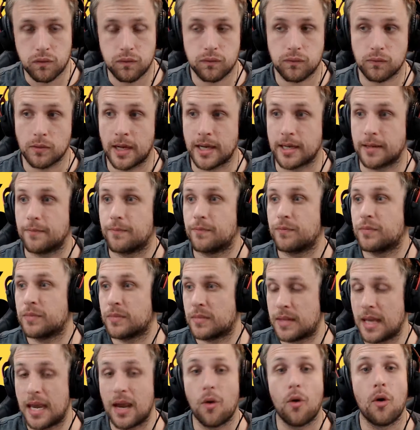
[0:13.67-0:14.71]
Like,
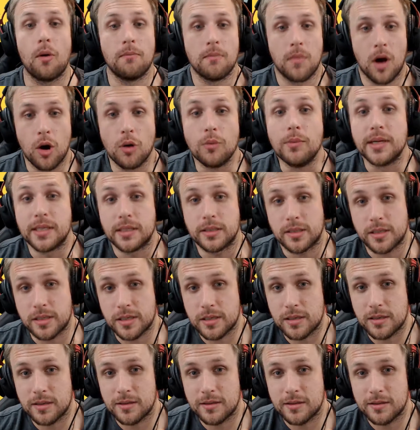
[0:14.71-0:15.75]
there were
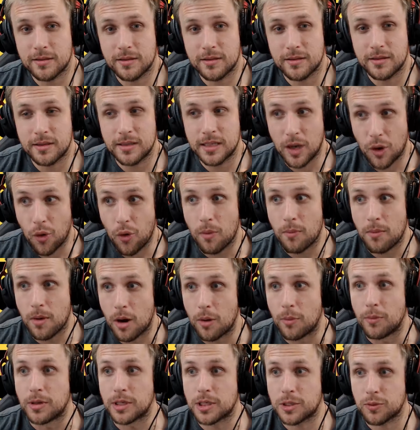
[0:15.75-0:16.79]
moments,
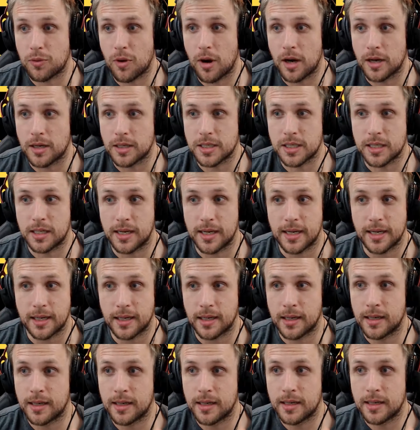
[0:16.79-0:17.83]
where I was like,
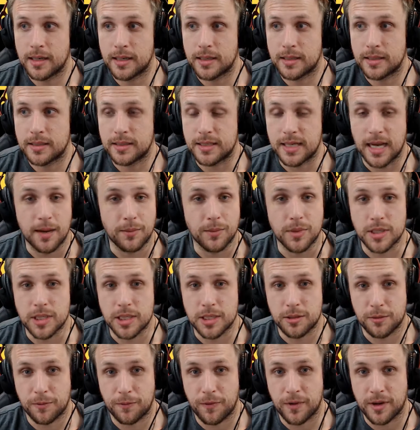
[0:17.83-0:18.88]
damn, this
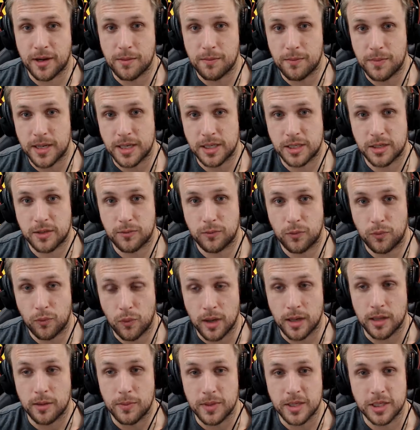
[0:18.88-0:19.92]
is a freaking
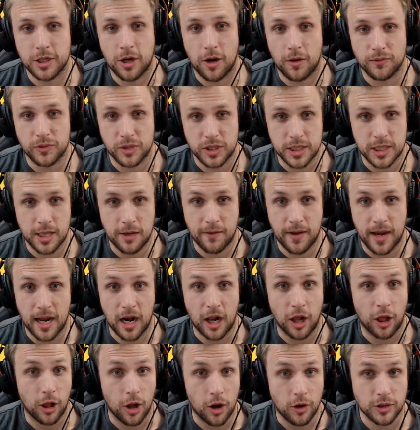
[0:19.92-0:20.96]
one of the best conferences they've had
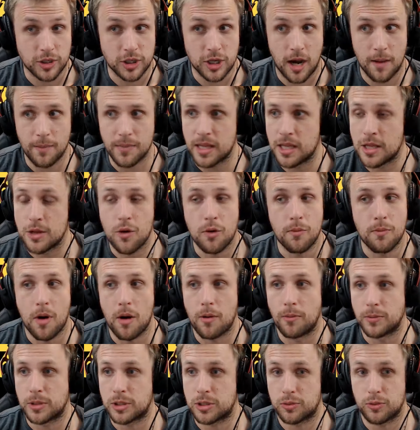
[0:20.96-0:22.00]
in a long time. And then there were
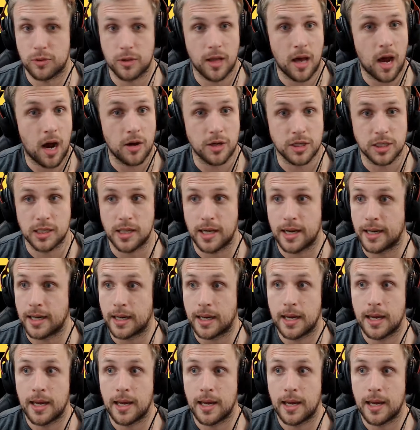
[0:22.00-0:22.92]
moments where I was like,